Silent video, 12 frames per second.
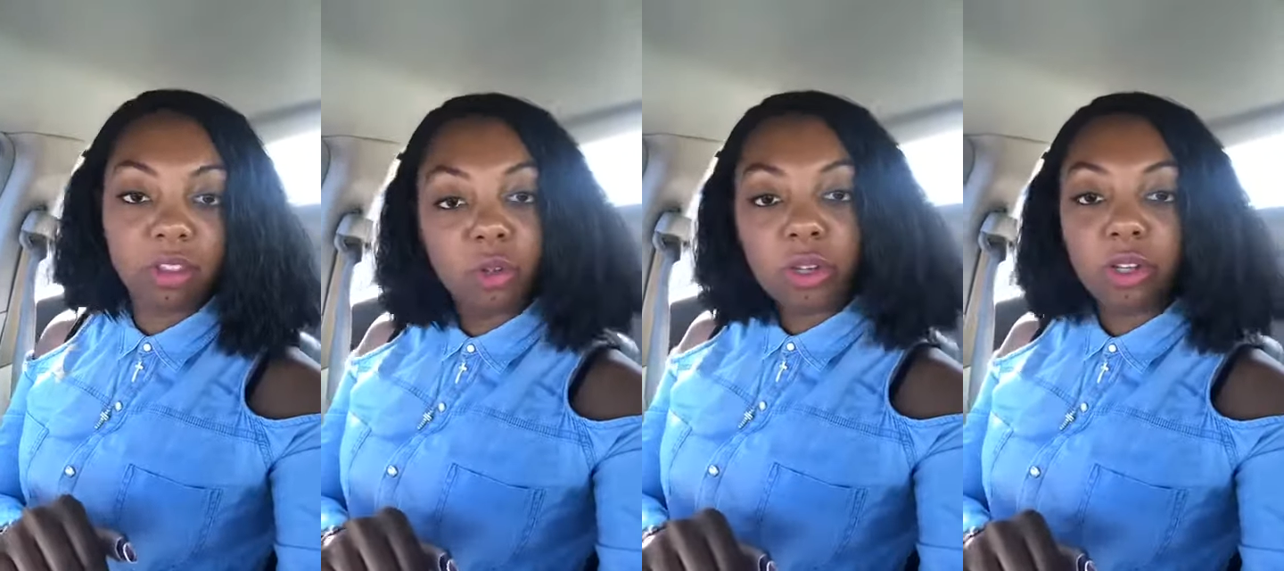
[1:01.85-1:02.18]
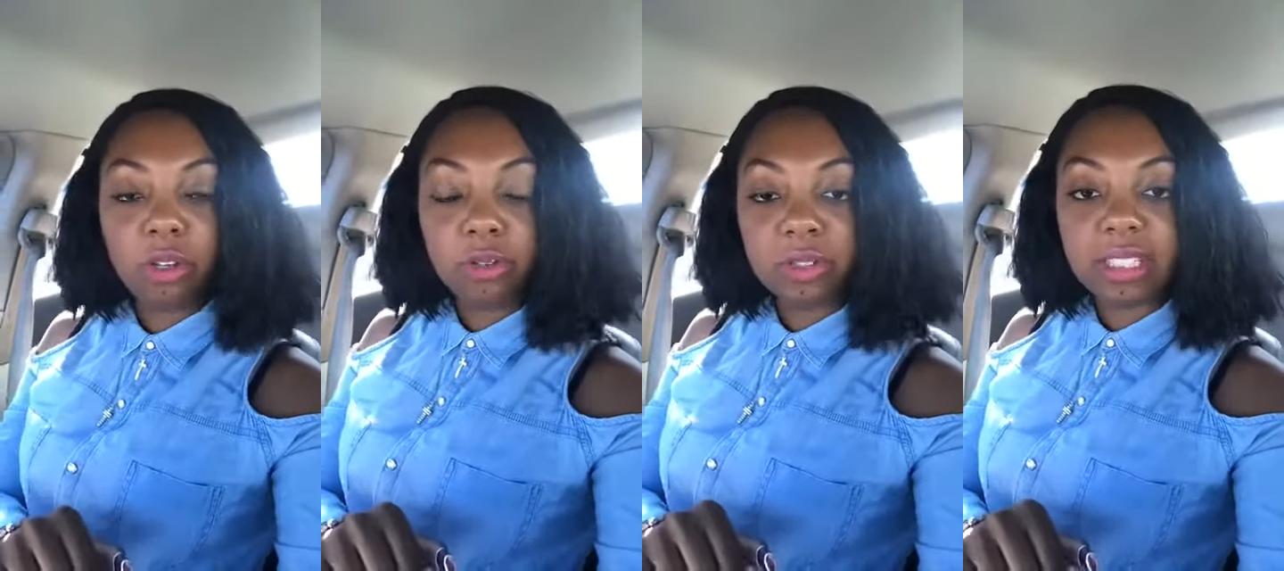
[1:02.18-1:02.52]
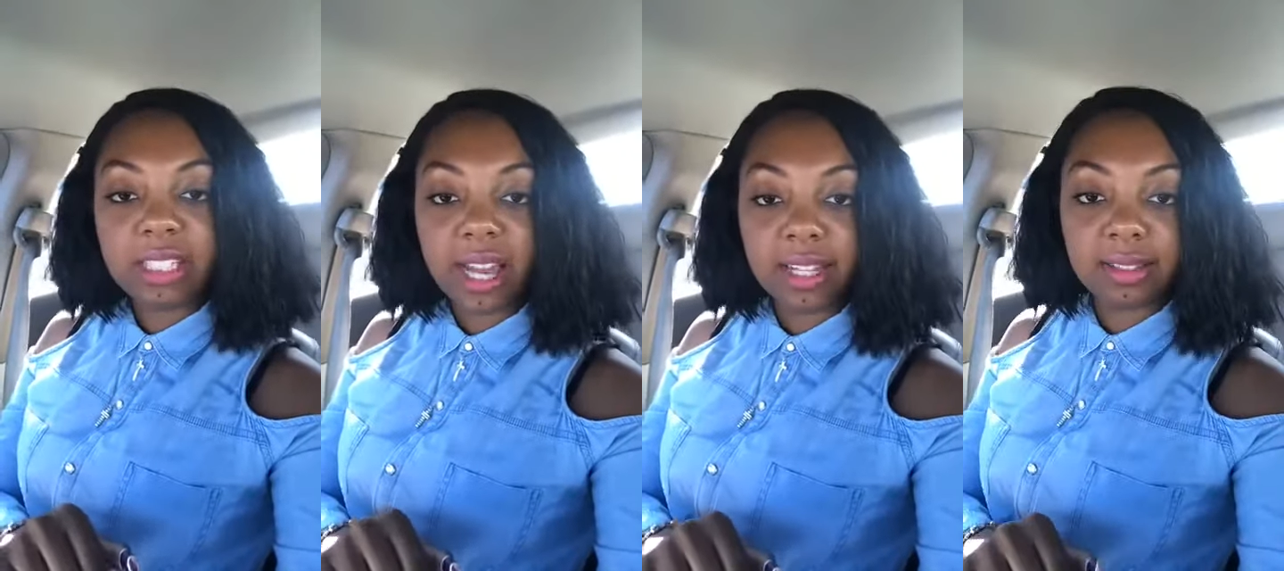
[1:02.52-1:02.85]
You can use
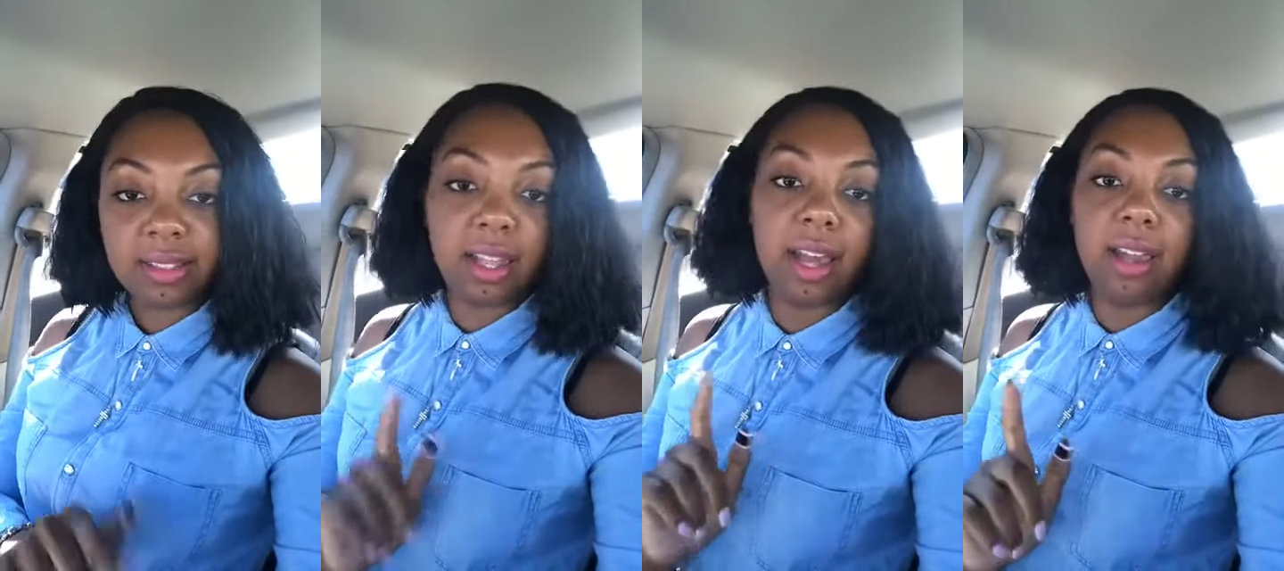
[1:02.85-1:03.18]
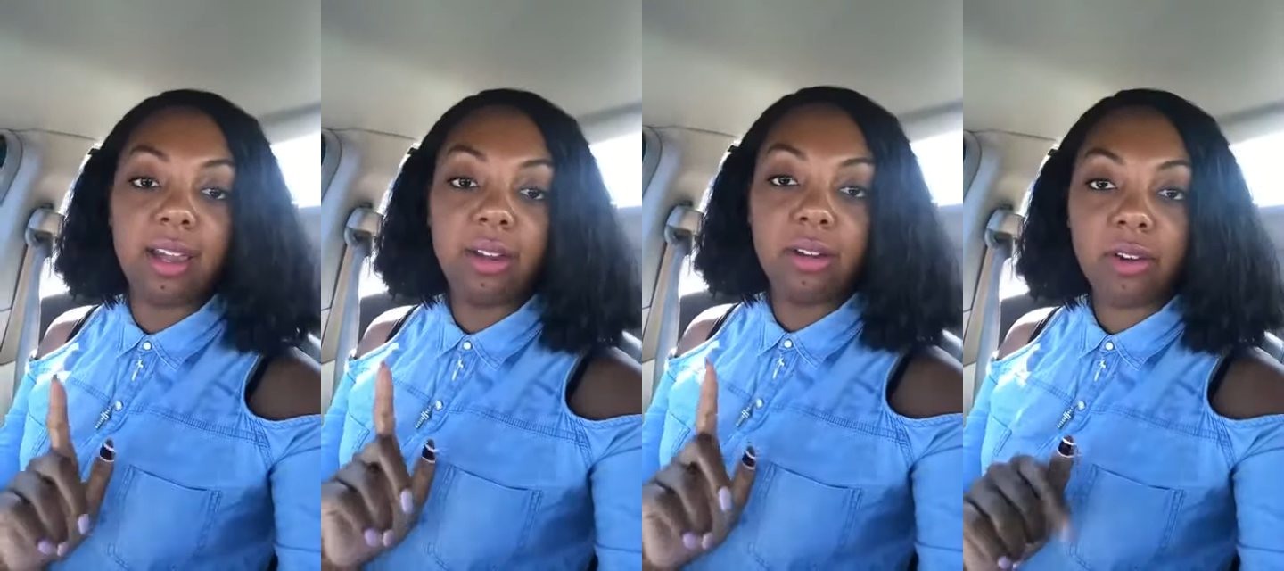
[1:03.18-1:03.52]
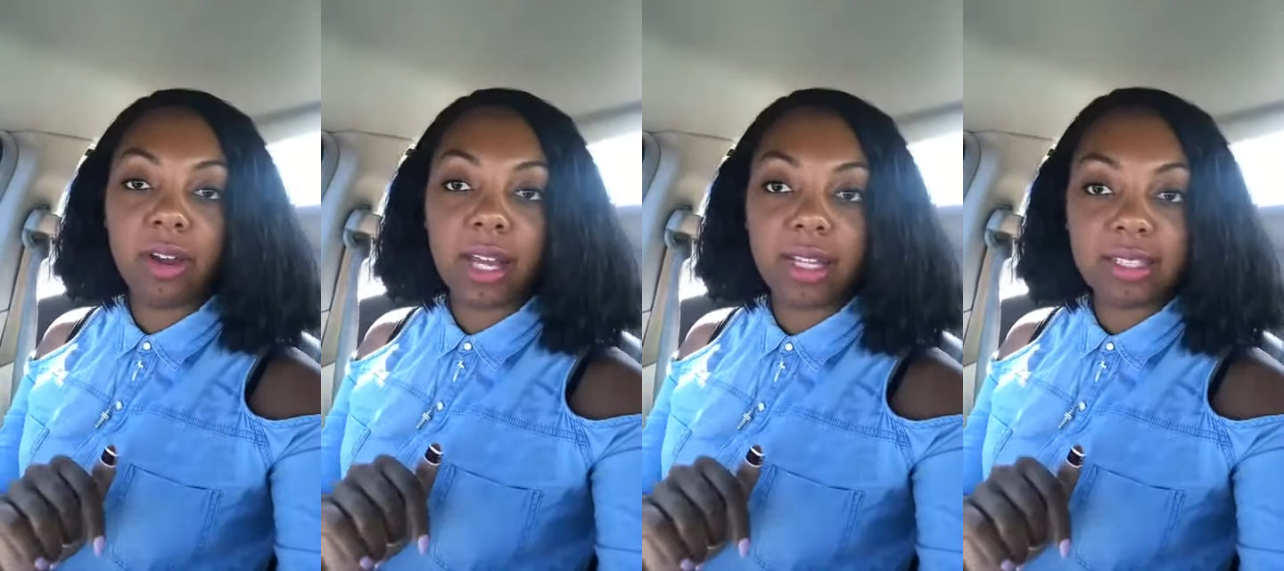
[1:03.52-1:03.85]
sites like Credit